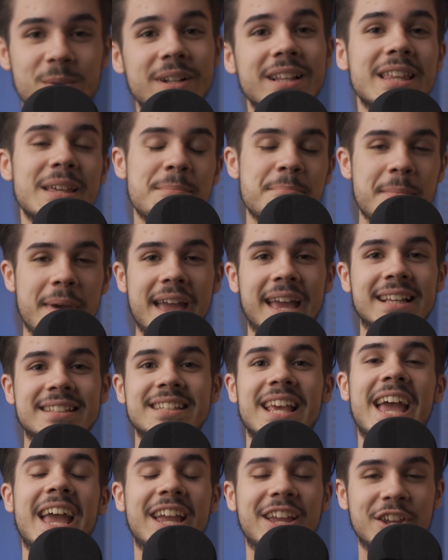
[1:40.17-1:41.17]
really
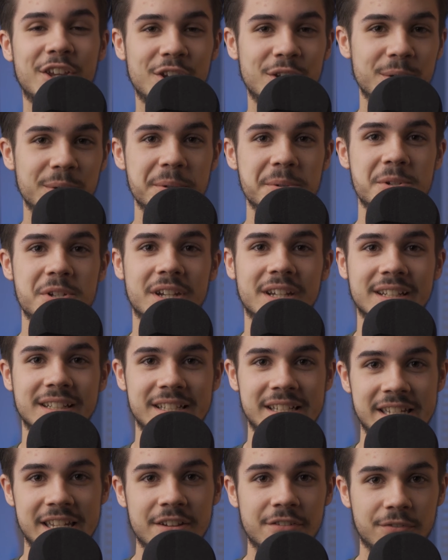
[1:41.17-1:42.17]
makes a huge
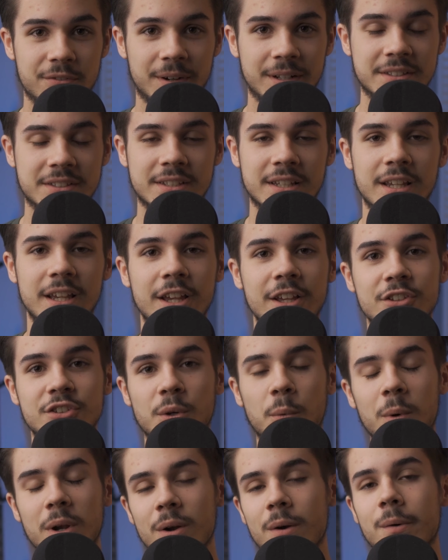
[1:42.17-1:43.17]
difference.
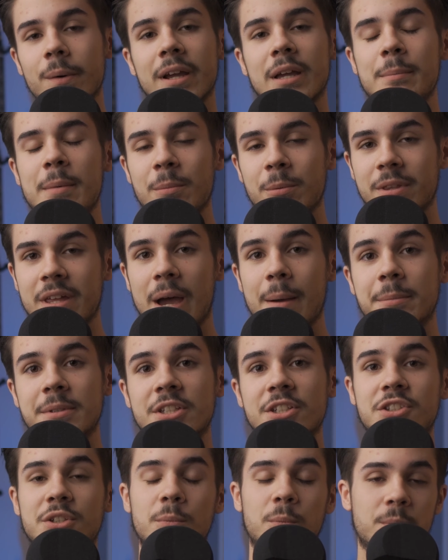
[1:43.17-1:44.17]
So what do I recommend with
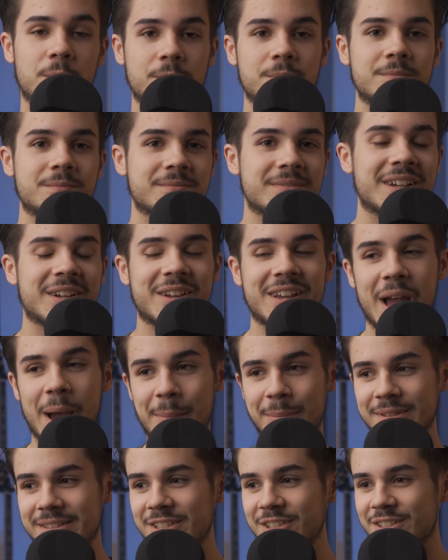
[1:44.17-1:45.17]
competition?
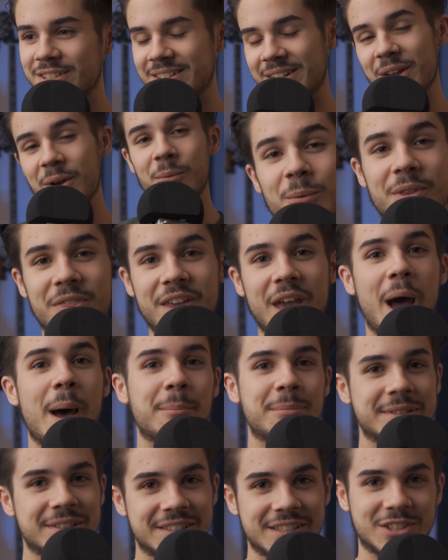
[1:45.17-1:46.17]
Competition with
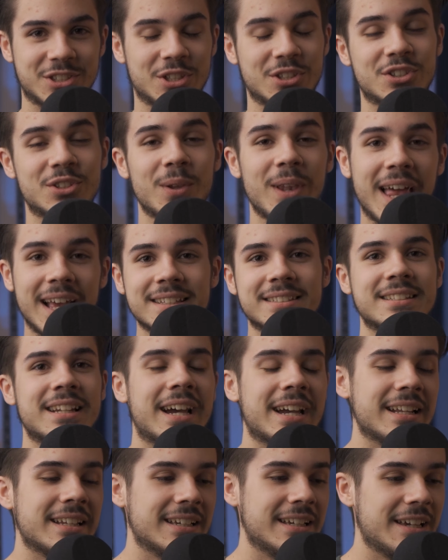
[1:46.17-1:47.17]
composition. So last
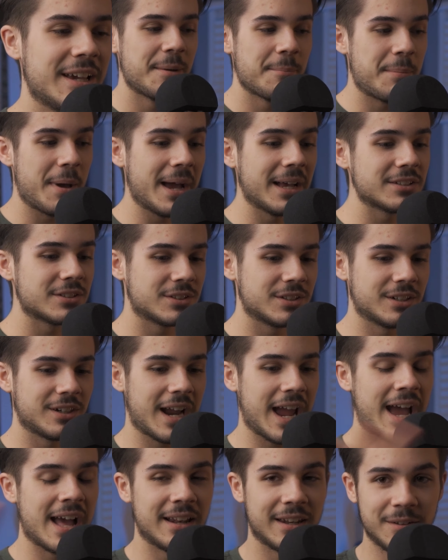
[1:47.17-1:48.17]
night, Pastor
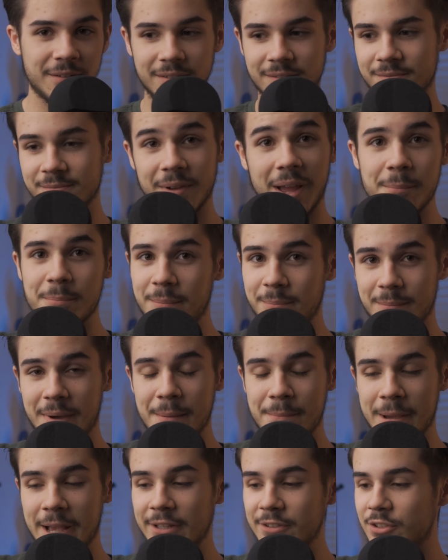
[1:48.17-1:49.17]
Allen, my,
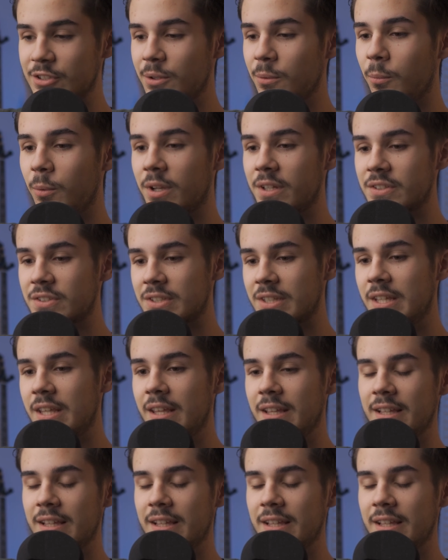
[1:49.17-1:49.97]
my pastor, was